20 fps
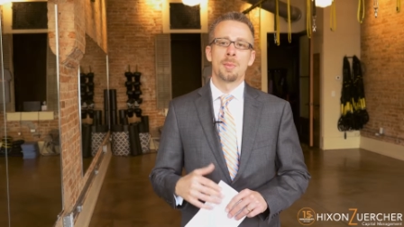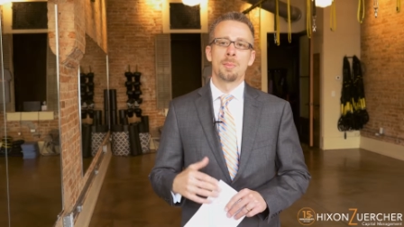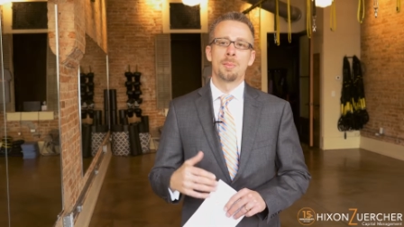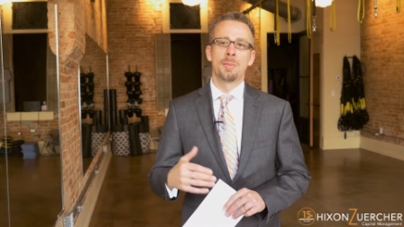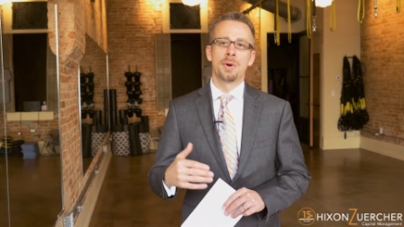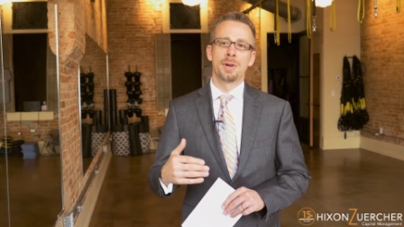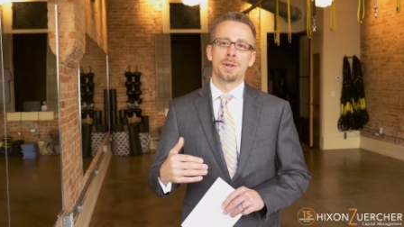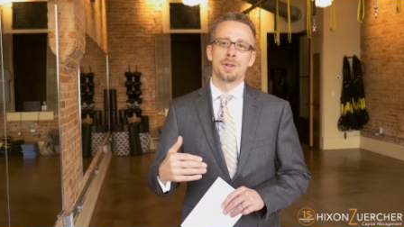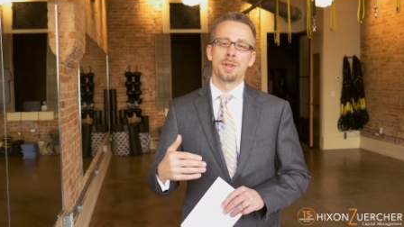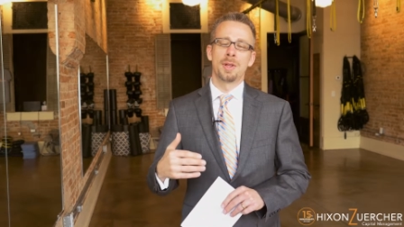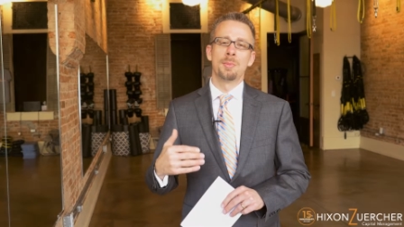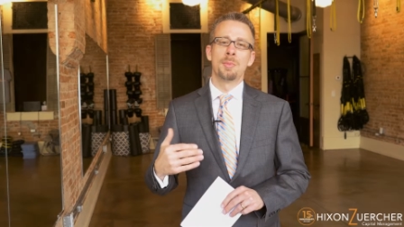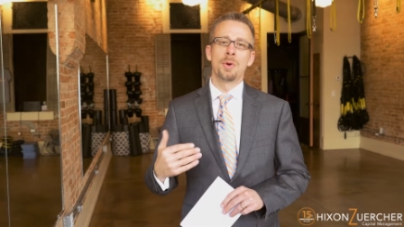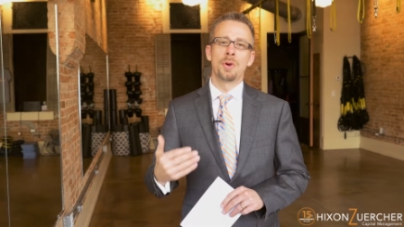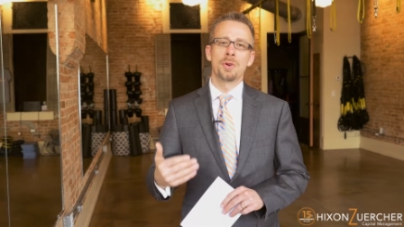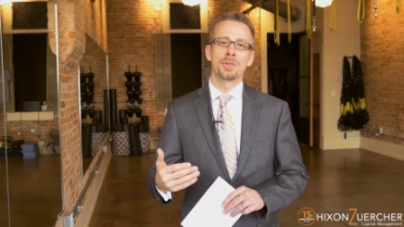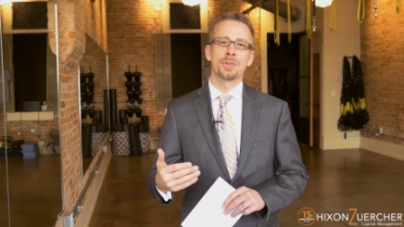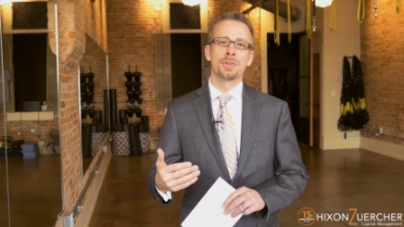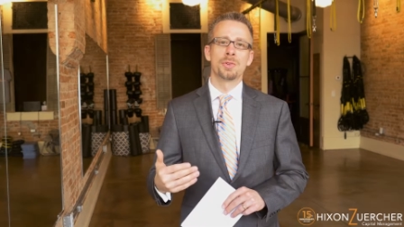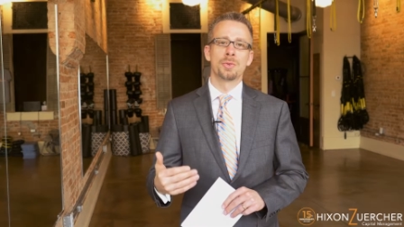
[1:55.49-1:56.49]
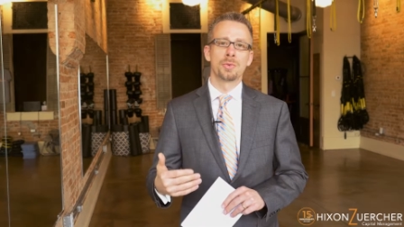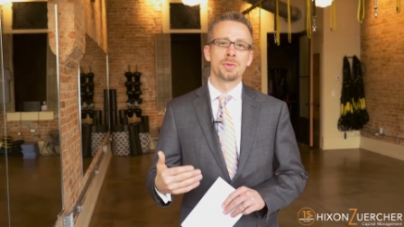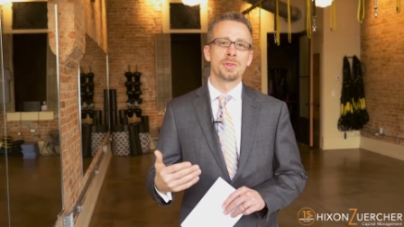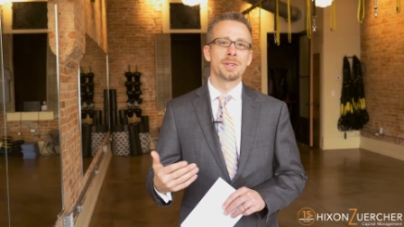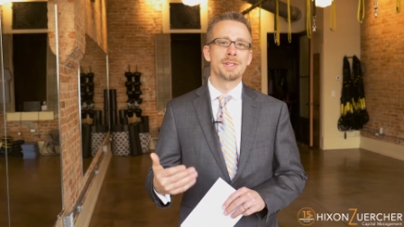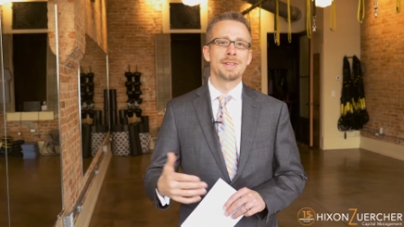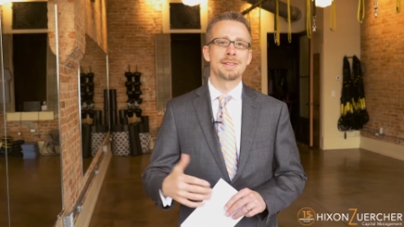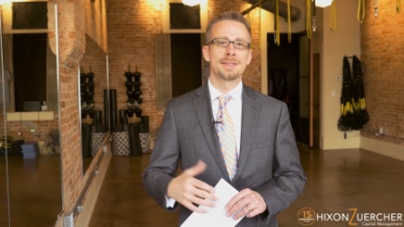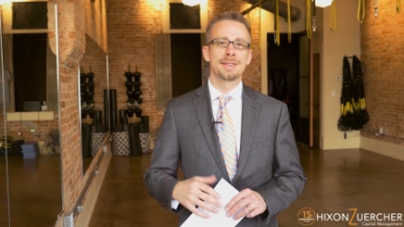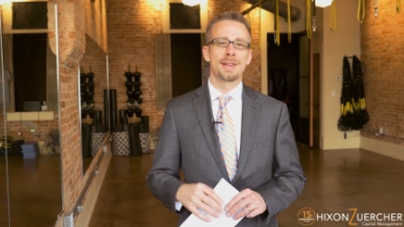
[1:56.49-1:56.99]
but emotion
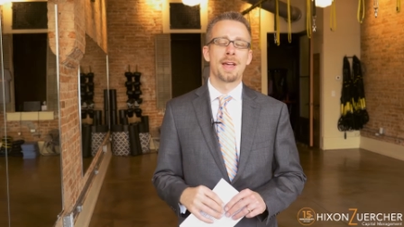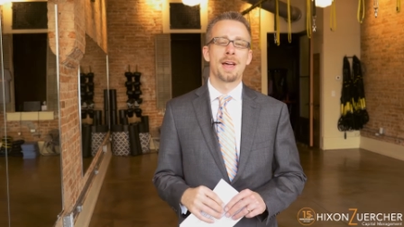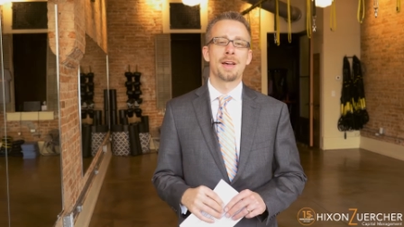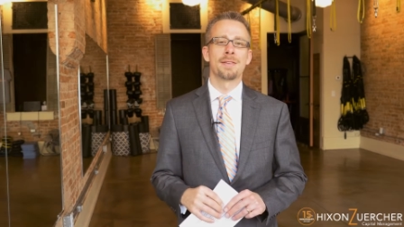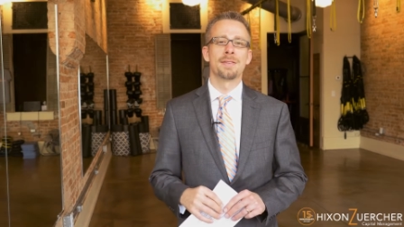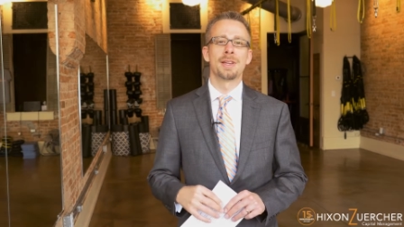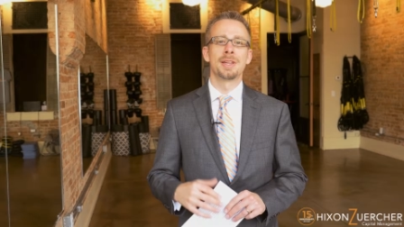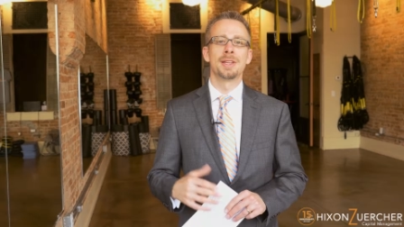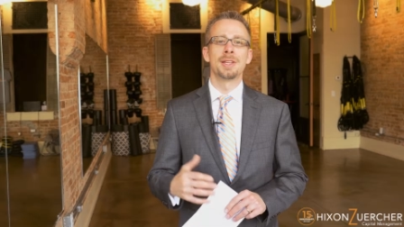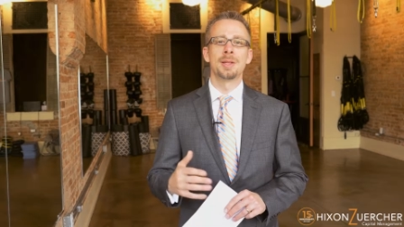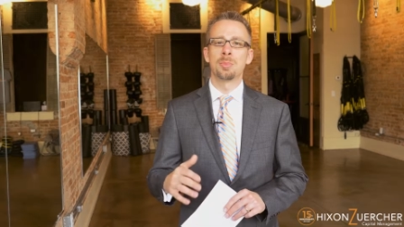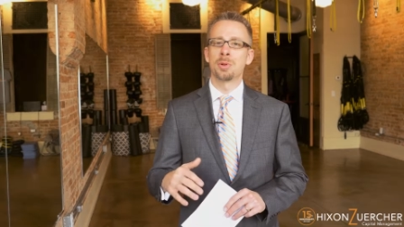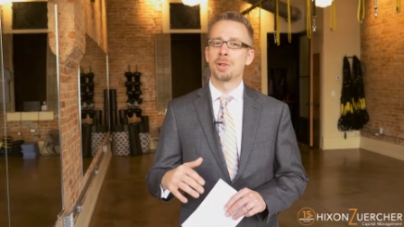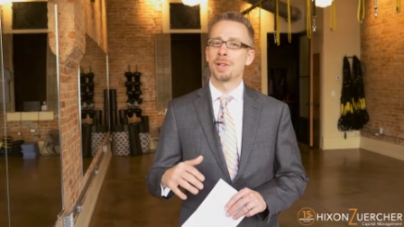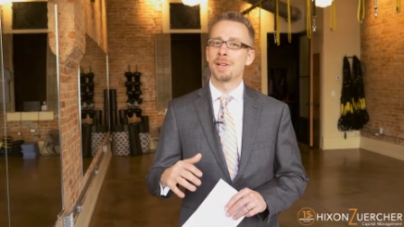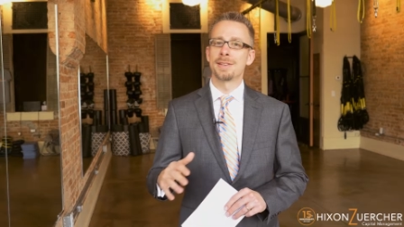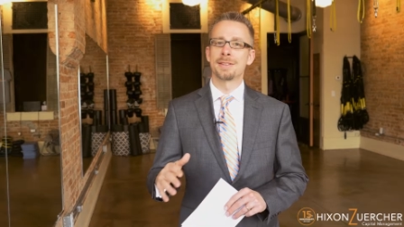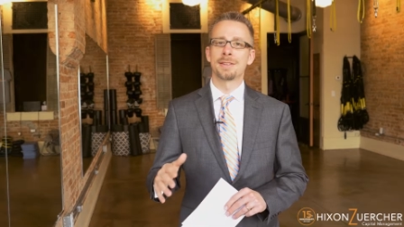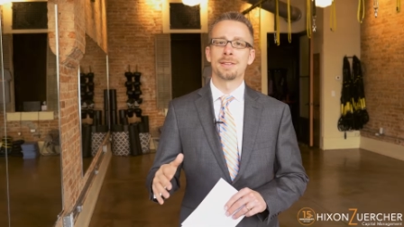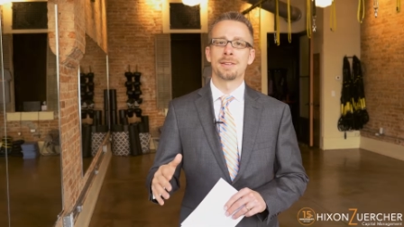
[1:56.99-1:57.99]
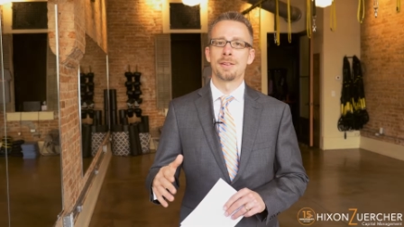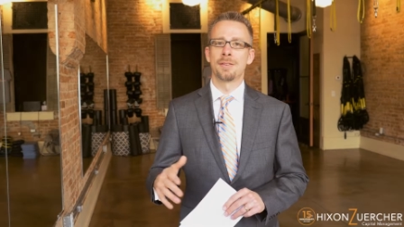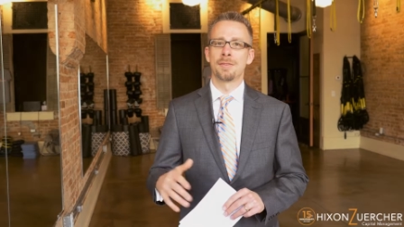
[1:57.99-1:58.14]
really doesn't have any place in